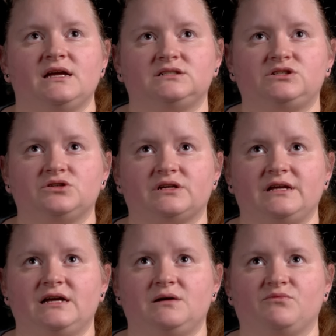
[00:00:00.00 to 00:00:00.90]
it took
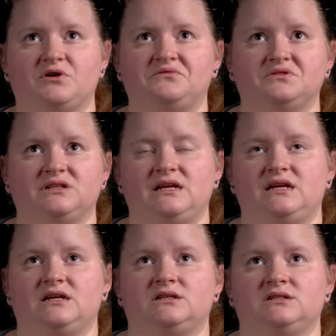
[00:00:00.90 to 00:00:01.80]
him
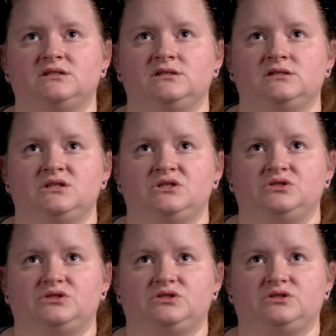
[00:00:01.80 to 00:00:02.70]
roughly
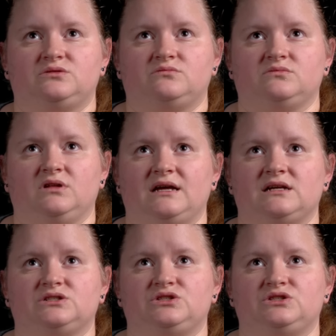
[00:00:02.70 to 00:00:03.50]
like